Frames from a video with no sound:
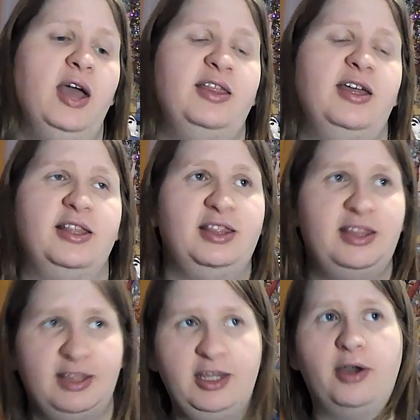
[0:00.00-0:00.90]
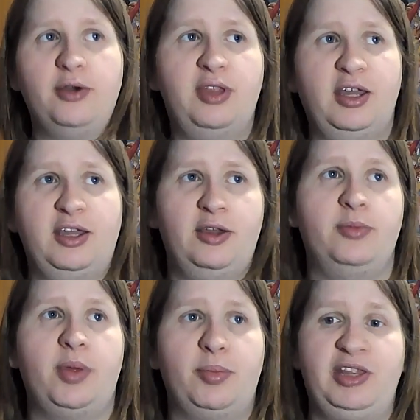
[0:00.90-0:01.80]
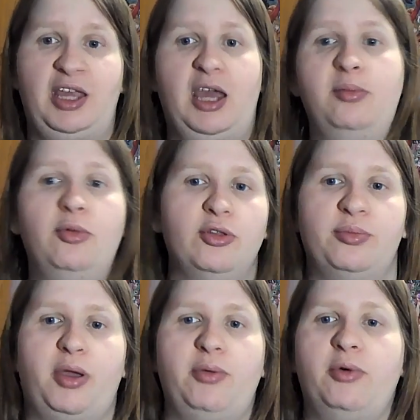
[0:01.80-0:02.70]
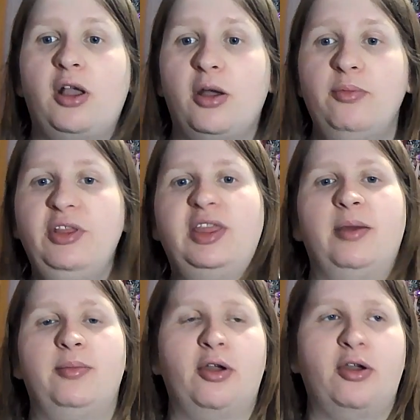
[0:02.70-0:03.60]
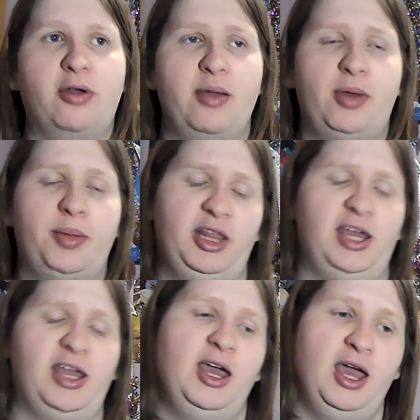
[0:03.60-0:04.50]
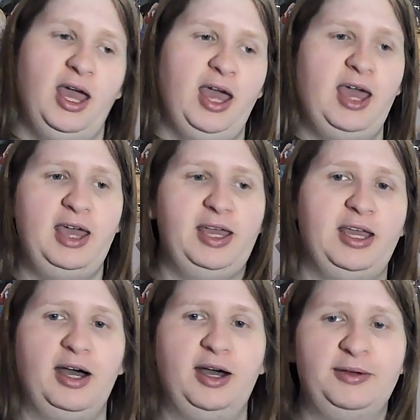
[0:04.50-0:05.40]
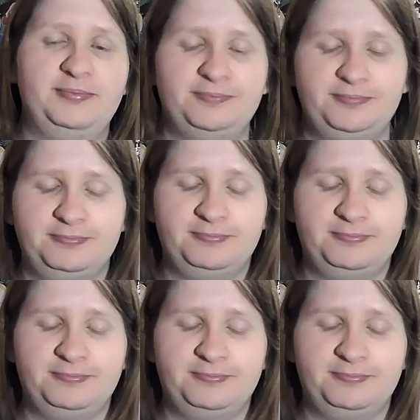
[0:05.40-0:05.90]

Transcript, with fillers: That you know, that you know maybe the animals might want to come with them. Margaret might be like, "Hey, um,